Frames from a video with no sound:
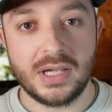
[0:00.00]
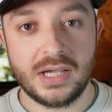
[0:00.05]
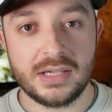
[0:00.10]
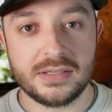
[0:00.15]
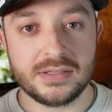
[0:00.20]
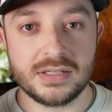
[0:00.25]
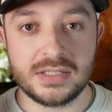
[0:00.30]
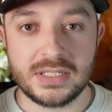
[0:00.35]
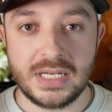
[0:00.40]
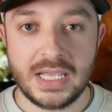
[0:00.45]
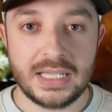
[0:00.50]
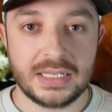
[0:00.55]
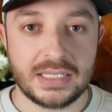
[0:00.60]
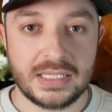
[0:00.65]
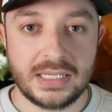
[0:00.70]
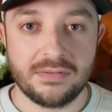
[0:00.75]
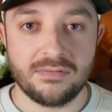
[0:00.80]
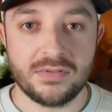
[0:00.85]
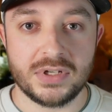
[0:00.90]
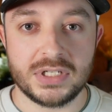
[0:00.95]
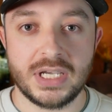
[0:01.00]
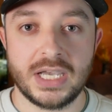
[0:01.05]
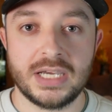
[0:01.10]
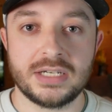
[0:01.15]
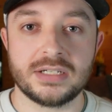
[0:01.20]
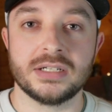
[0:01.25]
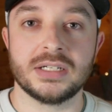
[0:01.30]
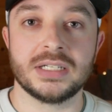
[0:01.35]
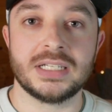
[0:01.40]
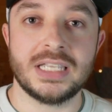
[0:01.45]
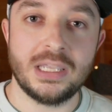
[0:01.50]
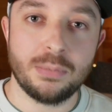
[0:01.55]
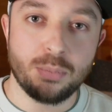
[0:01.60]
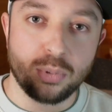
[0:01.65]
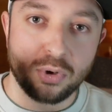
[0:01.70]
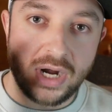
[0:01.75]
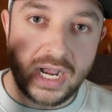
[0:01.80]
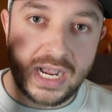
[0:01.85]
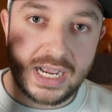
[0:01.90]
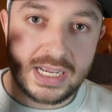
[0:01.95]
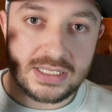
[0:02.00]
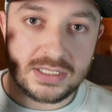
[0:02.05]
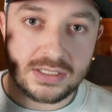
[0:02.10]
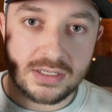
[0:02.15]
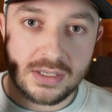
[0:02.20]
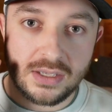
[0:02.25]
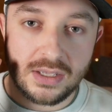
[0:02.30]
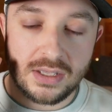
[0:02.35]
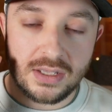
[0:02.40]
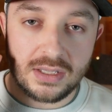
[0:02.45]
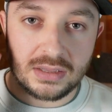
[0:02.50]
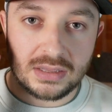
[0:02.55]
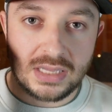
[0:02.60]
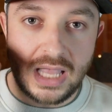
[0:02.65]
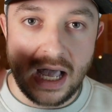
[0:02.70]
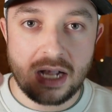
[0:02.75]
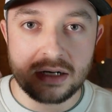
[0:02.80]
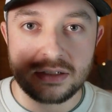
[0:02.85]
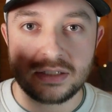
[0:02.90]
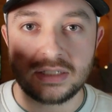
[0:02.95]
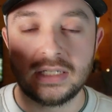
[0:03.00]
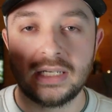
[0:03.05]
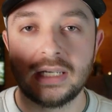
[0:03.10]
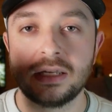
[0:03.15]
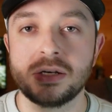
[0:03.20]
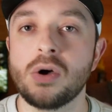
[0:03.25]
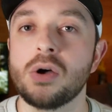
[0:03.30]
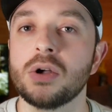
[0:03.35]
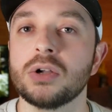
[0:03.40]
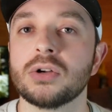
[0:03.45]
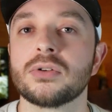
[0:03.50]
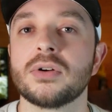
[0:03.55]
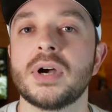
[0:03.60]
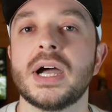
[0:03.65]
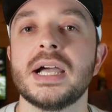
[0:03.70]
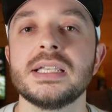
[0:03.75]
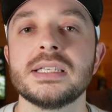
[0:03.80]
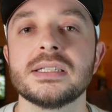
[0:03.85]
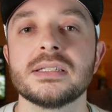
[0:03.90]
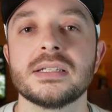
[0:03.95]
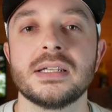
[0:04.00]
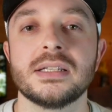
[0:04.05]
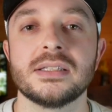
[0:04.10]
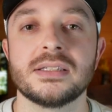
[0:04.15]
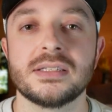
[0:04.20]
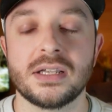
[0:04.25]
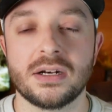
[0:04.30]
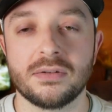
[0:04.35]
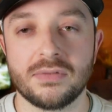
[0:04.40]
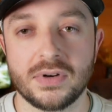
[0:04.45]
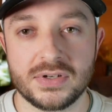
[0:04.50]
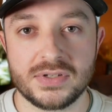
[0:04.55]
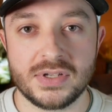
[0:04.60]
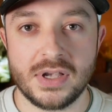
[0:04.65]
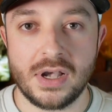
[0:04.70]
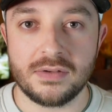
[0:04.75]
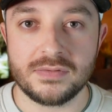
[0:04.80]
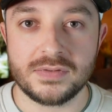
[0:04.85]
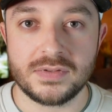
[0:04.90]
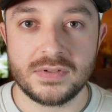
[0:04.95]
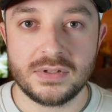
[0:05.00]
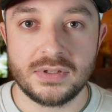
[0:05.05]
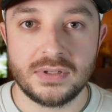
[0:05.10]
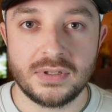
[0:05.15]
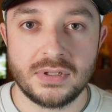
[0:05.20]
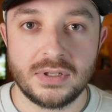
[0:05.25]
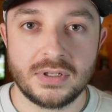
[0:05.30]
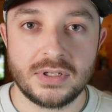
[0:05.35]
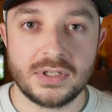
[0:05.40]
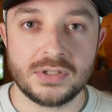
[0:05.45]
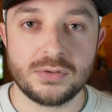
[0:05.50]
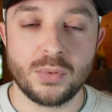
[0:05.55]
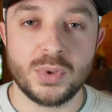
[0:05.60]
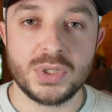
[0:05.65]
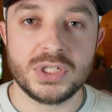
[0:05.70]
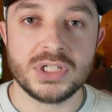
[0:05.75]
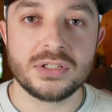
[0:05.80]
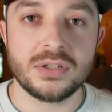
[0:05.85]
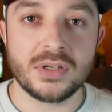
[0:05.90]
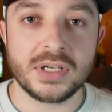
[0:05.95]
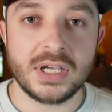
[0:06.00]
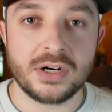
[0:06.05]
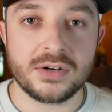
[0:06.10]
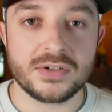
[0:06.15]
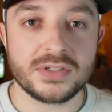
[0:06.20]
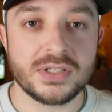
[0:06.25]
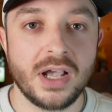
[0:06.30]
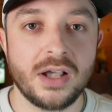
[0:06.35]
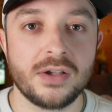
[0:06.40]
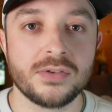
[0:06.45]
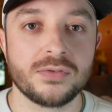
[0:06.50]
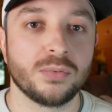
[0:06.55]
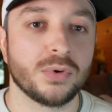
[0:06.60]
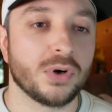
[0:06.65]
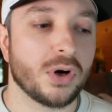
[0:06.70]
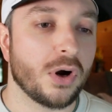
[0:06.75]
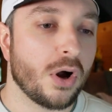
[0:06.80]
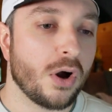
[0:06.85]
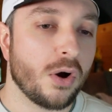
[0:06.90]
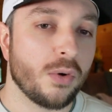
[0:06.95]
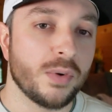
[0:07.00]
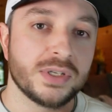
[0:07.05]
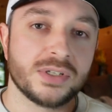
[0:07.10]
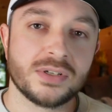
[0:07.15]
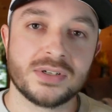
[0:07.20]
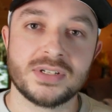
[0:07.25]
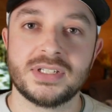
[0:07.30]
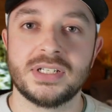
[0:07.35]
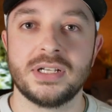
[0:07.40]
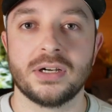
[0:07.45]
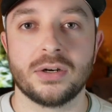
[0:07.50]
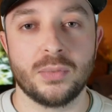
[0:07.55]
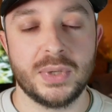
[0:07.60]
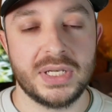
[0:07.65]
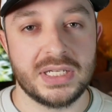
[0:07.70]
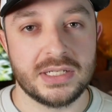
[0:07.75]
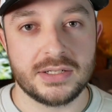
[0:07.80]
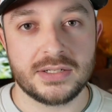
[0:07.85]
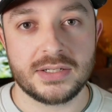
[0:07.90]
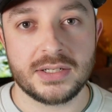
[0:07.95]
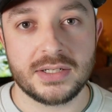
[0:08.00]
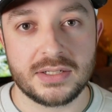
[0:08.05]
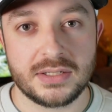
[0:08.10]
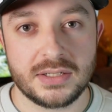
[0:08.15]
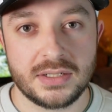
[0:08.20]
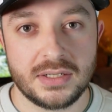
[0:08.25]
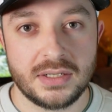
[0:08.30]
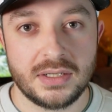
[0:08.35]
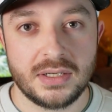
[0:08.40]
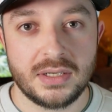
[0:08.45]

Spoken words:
It's a daily invitation to keep our eyes locked in on Christ instead of ourselves. Because when we just look at ourselves, we're always going to see our weaknesses.